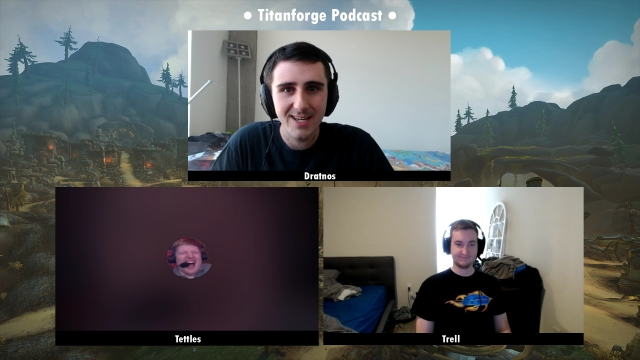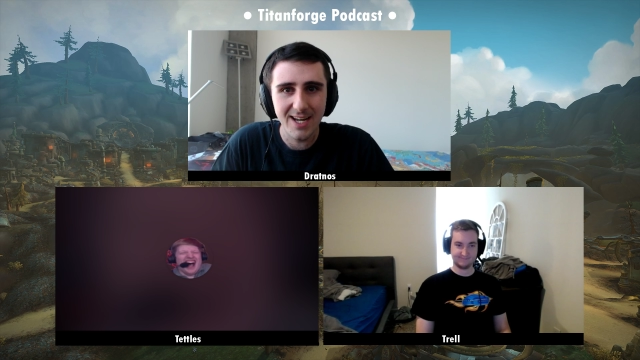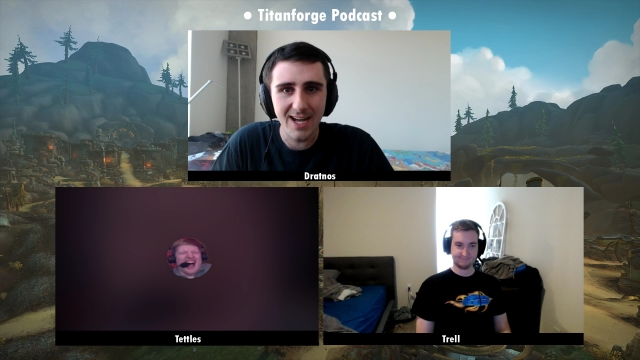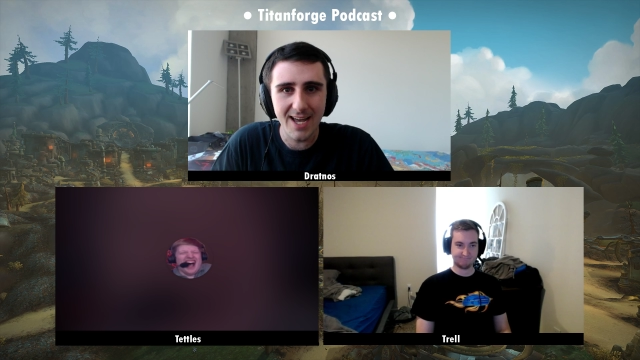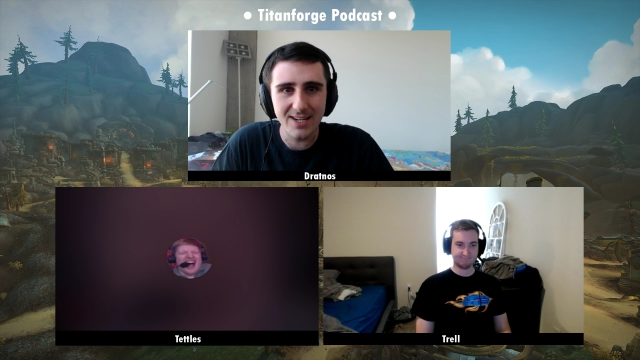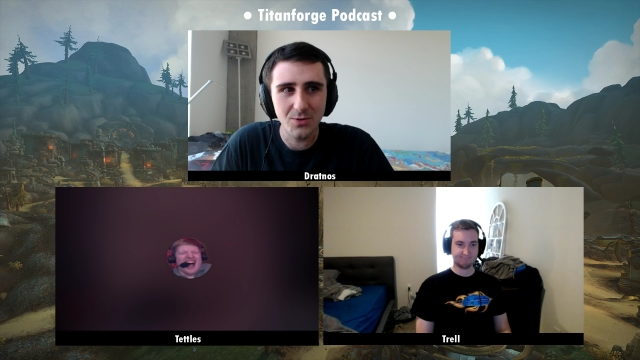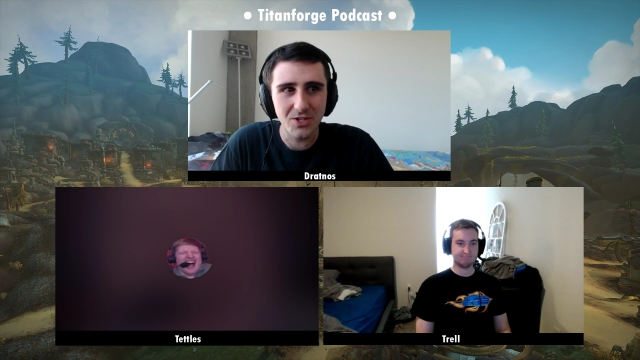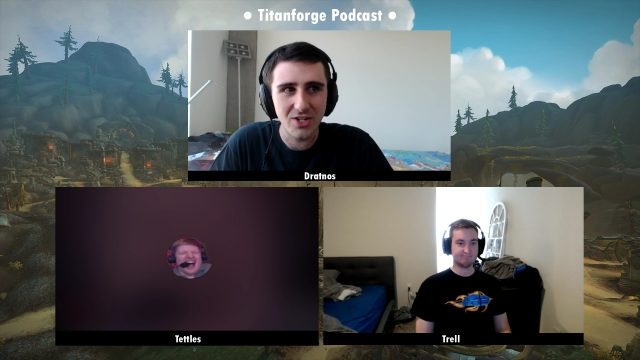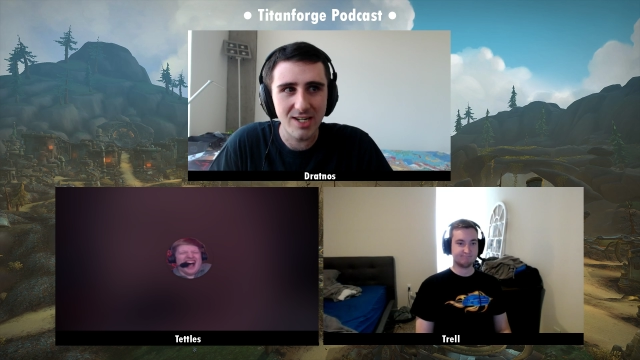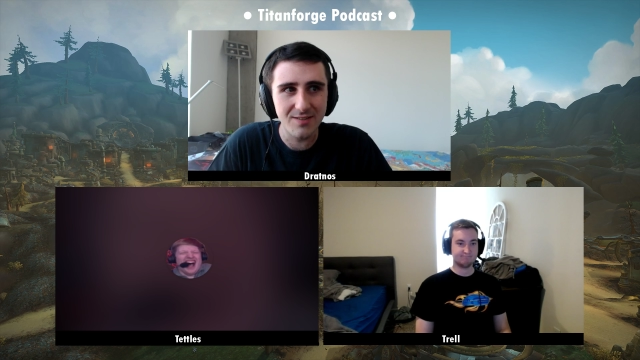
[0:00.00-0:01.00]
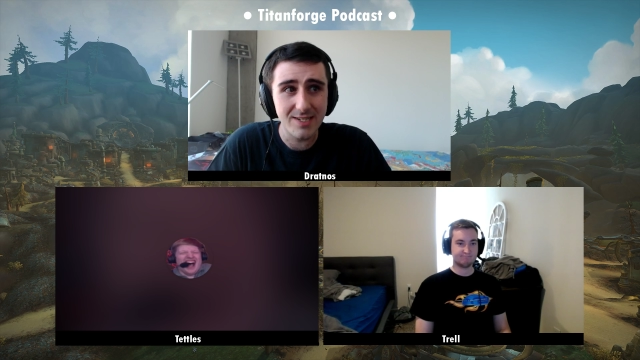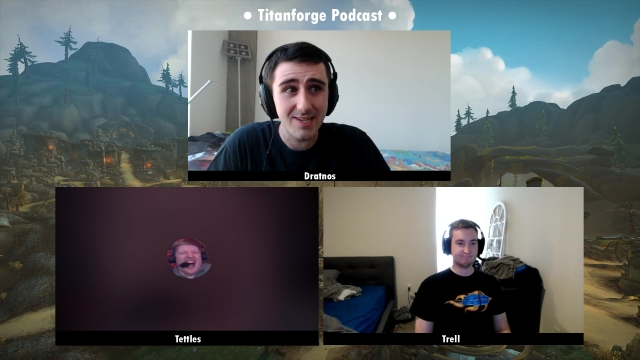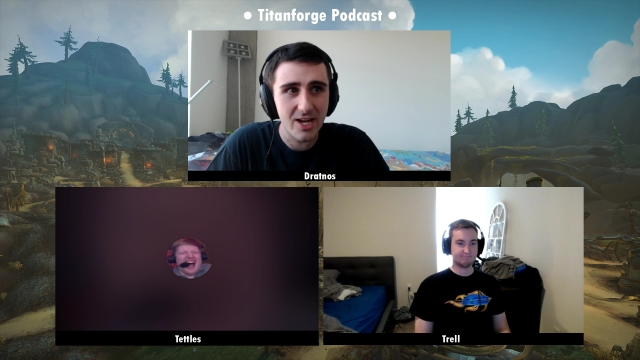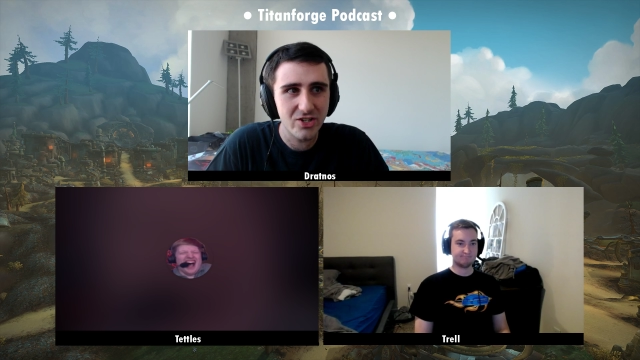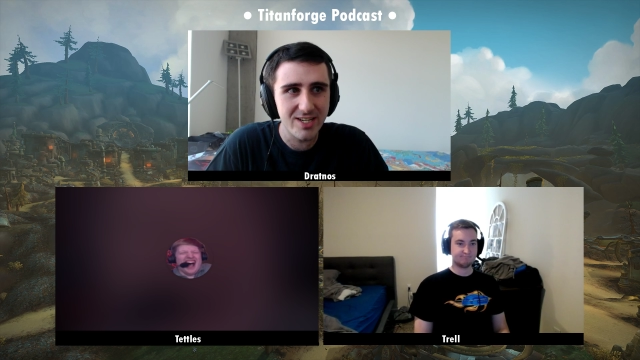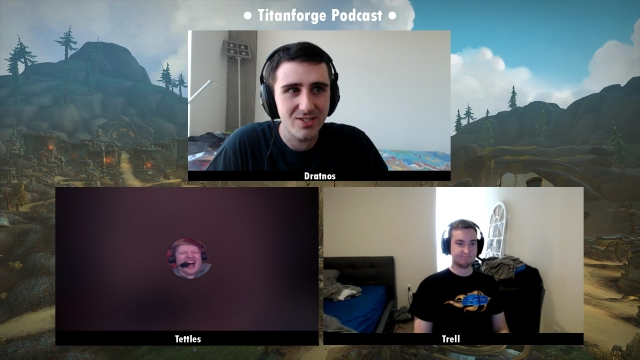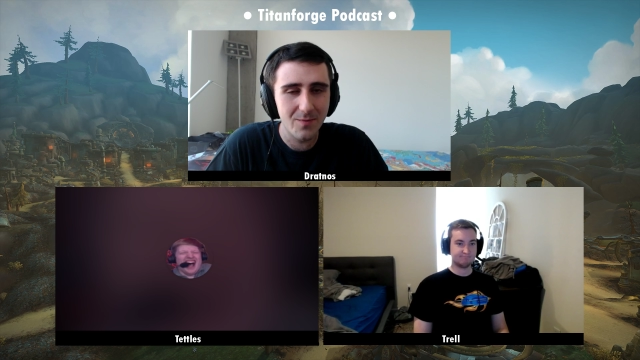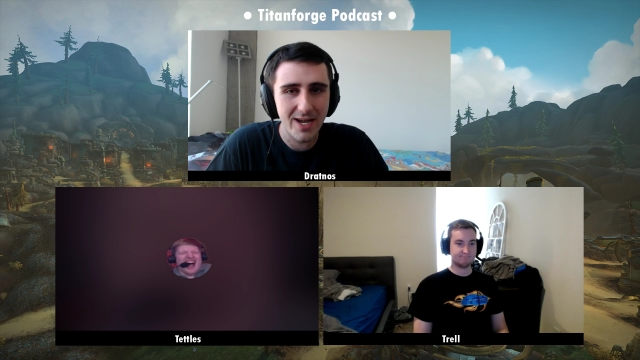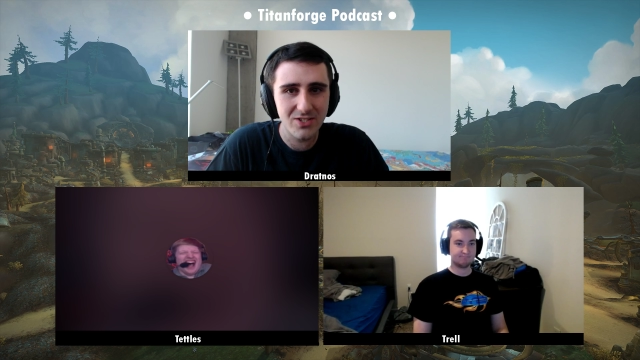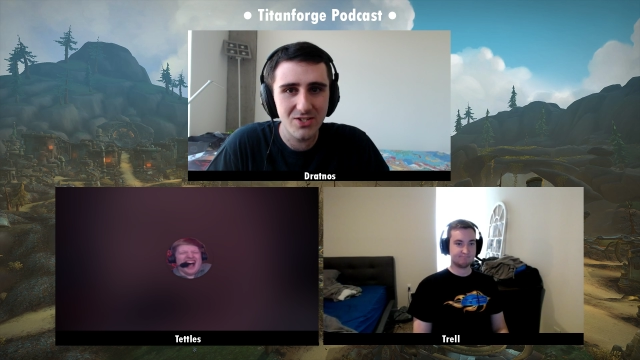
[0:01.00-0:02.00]
at
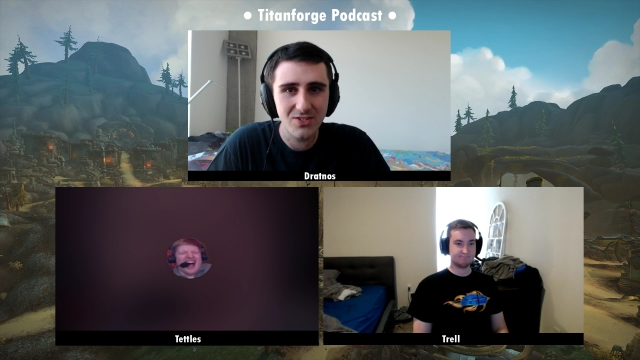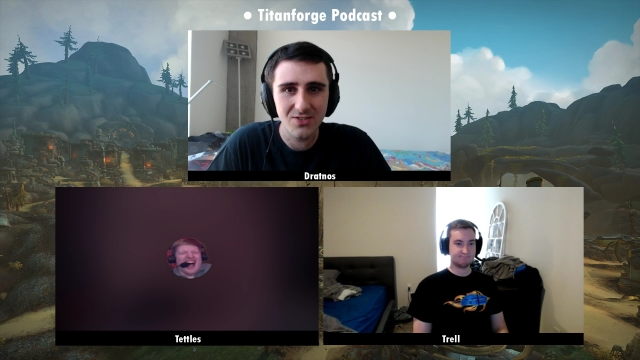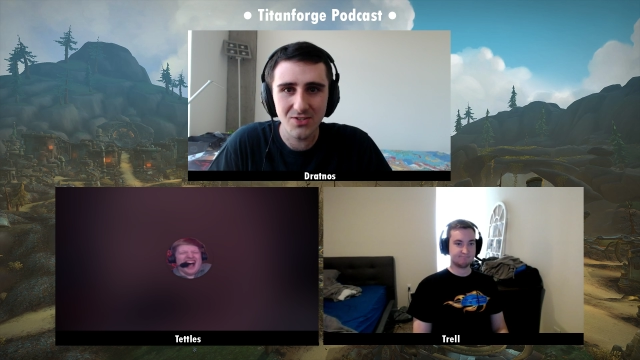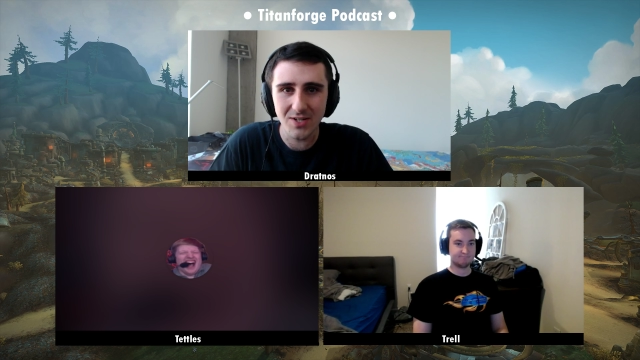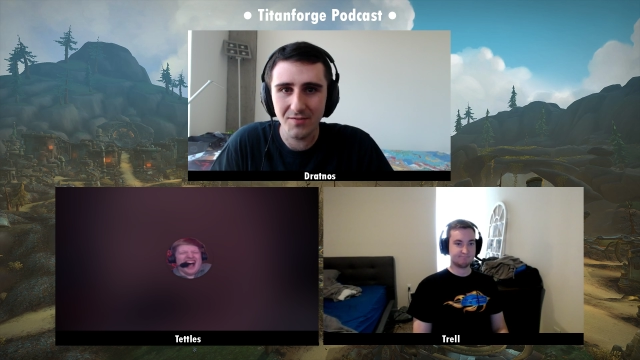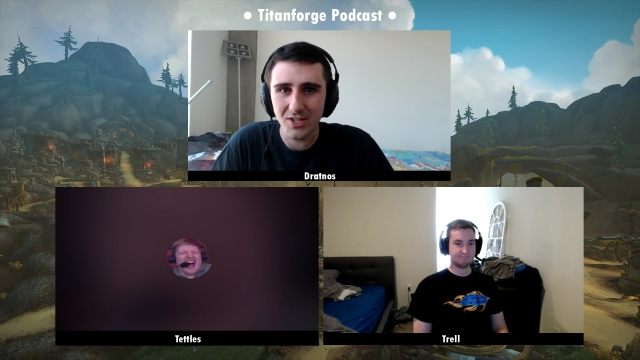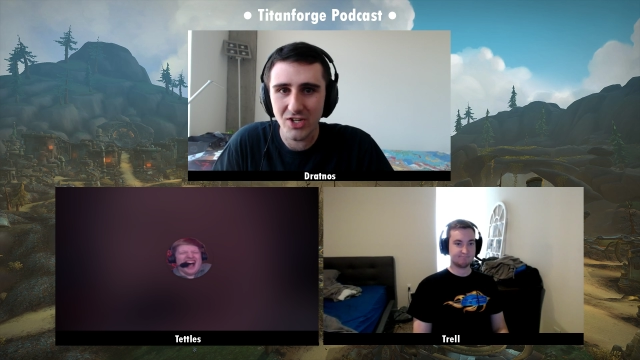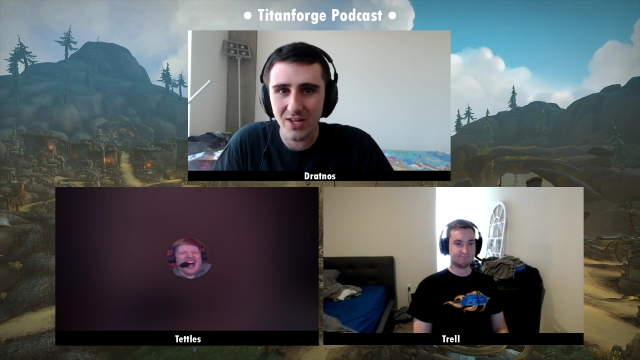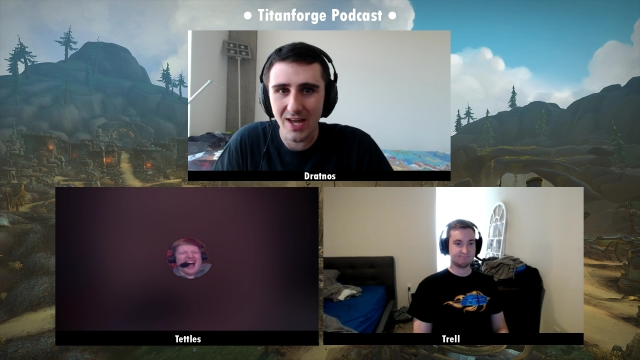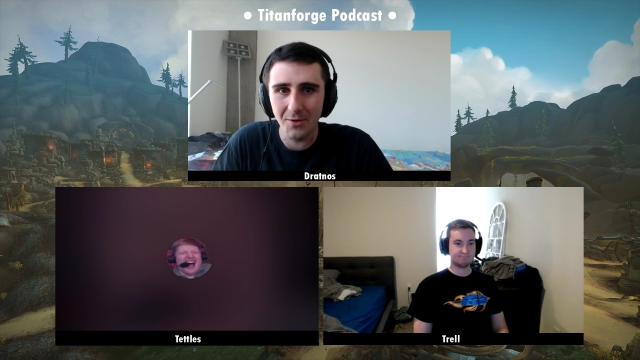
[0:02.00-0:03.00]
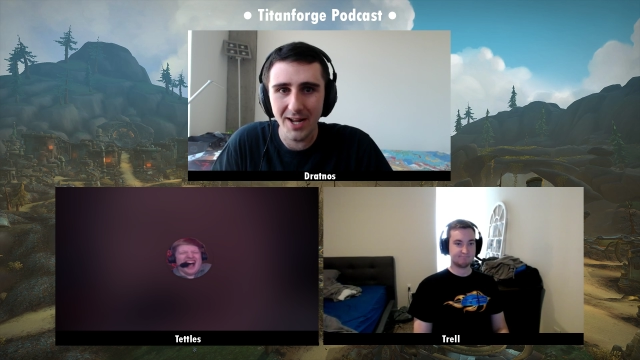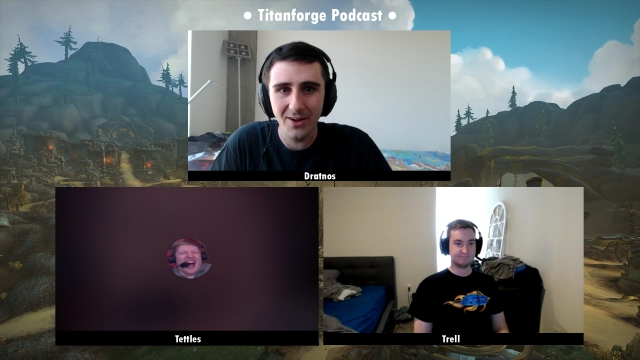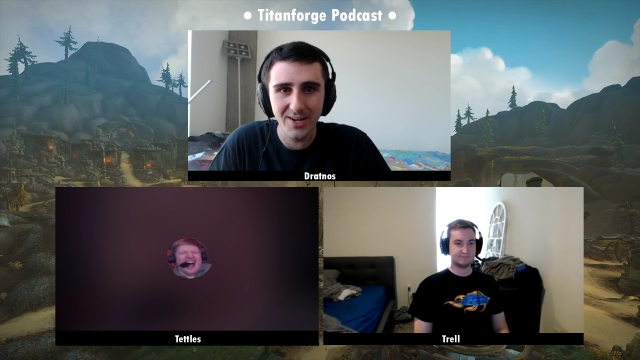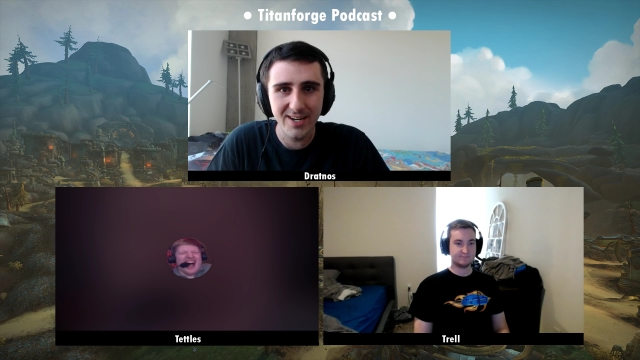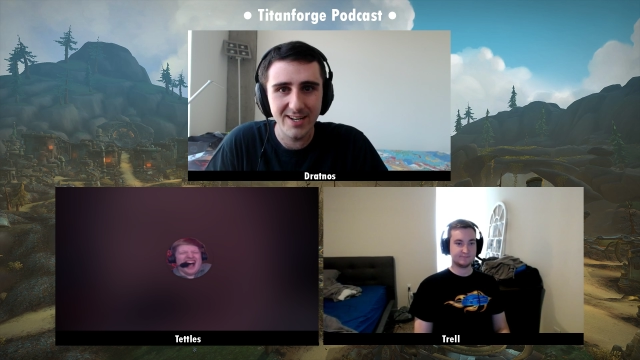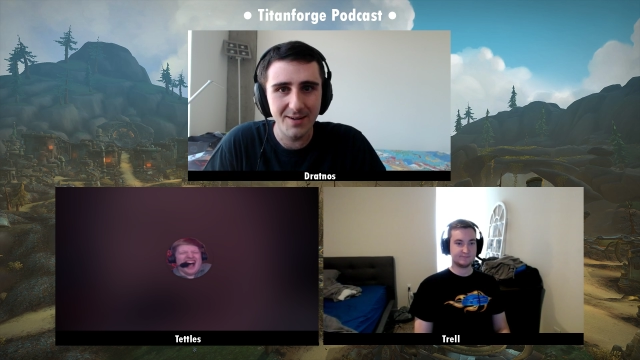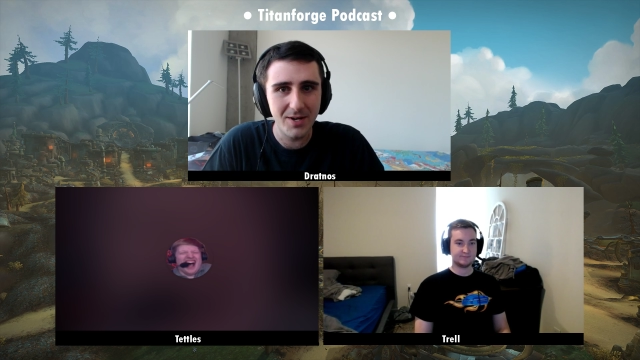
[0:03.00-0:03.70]
twitch.tv/Keystone Masters. So definitely check that one out.